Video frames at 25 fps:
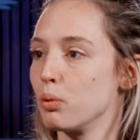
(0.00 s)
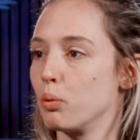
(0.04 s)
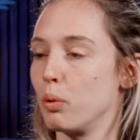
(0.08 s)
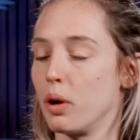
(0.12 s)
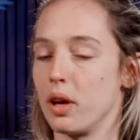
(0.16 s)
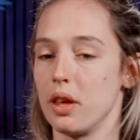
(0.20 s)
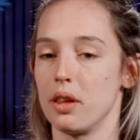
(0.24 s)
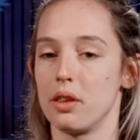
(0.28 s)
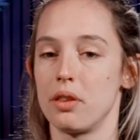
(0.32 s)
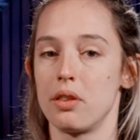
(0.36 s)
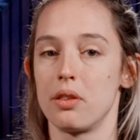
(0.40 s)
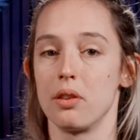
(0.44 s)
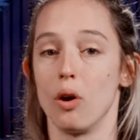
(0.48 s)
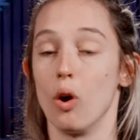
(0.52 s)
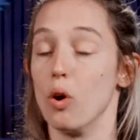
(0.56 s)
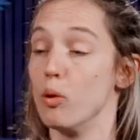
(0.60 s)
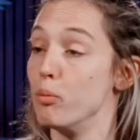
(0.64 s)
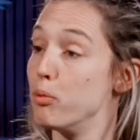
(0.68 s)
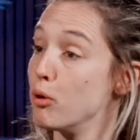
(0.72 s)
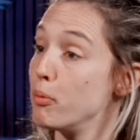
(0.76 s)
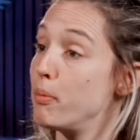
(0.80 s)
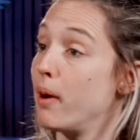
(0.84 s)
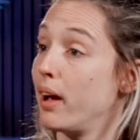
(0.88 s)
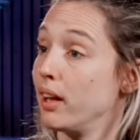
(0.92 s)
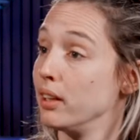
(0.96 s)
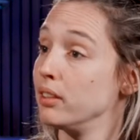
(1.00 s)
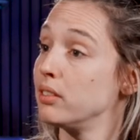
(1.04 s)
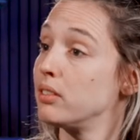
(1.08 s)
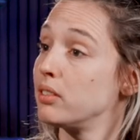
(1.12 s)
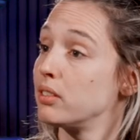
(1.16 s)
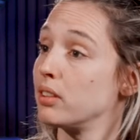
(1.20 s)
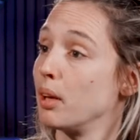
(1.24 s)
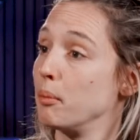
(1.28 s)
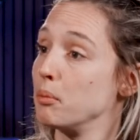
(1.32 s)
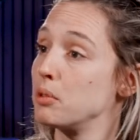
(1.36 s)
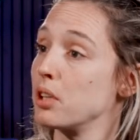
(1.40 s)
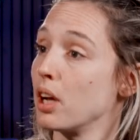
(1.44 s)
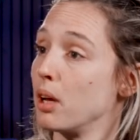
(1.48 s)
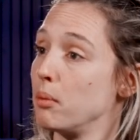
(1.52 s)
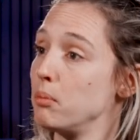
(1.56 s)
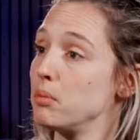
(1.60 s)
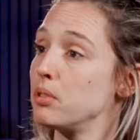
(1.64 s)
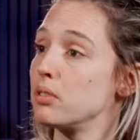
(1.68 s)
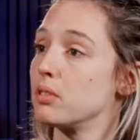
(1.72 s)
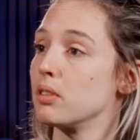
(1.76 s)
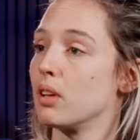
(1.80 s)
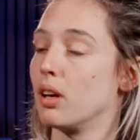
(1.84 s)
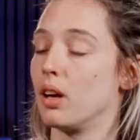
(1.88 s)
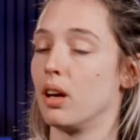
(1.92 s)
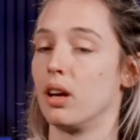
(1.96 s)
with oboe bands
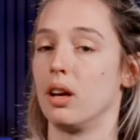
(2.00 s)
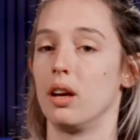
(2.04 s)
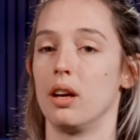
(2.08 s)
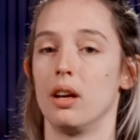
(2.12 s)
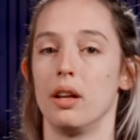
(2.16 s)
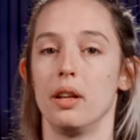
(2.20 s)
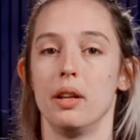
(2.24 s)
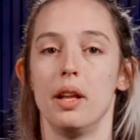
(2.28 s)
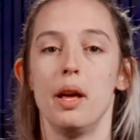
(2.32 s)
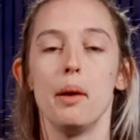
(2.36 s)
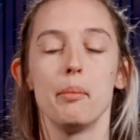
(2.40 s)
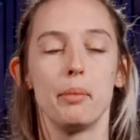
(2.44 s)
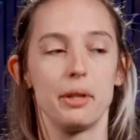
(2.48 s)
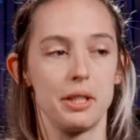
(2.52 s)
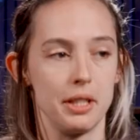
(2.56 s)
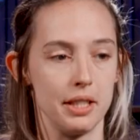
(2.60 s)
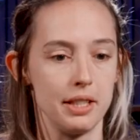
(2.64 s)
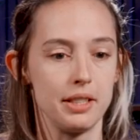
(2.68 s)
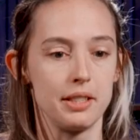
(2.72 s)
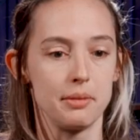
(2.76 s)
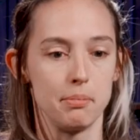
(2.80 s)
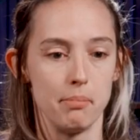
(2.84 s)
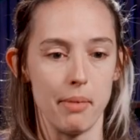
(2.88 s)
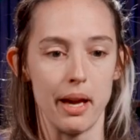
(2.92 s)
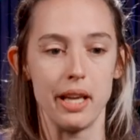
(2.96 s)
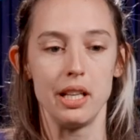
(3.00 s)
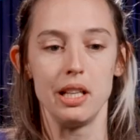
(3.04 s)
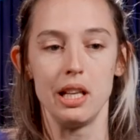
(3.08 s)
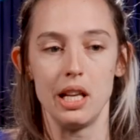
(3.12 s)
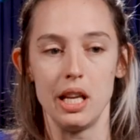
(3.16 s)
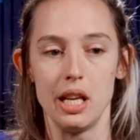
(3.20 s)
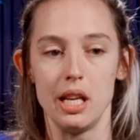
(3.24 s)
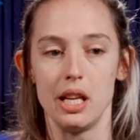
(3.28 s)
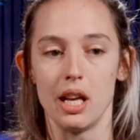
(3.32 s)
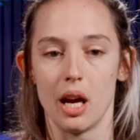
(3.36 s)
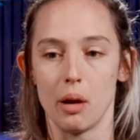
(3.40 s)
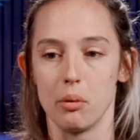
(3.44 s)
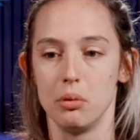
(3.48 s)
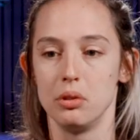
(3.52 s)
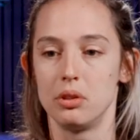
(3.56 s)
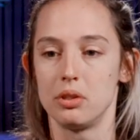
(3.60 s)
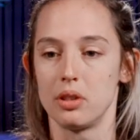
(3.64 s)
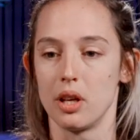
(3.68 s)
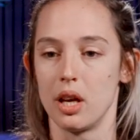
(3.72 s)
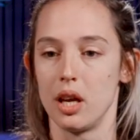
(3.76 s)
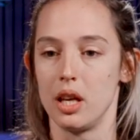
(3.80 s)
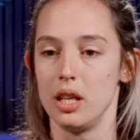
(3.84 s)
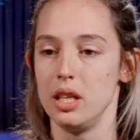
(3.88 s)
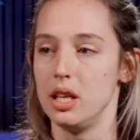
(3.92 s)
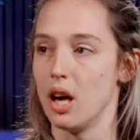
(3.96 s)
sometimes, but it's mainly, I would
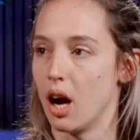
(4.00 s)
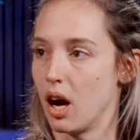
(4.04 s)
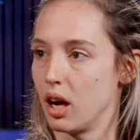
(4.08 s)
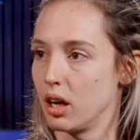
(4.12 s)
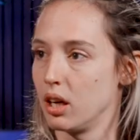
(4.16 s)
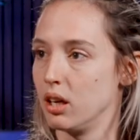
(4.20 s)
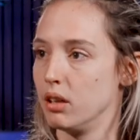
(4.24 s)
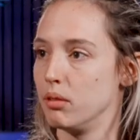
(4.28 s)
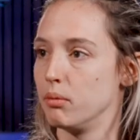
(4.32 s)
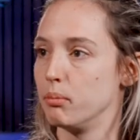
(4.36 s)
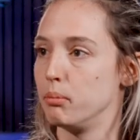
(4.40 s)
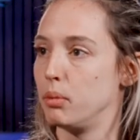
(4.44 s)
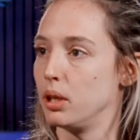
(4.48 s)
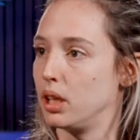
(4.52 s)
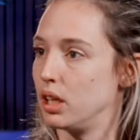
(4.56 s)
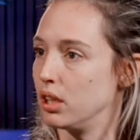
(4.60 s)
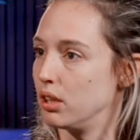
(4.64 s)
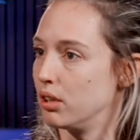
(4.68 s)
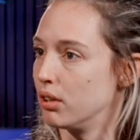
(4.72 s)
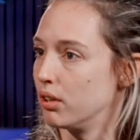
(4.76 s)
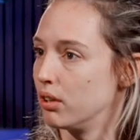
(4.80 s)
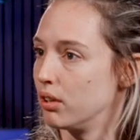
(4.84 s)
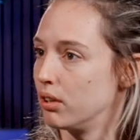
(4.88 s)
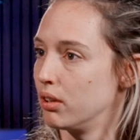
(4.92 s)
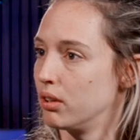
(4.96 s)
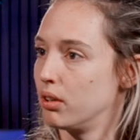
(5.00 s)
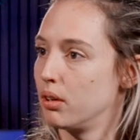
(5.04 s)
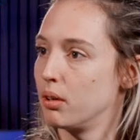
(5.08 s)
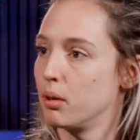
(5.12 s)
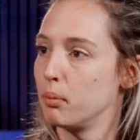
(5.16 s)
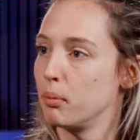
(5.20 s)
say, young beginner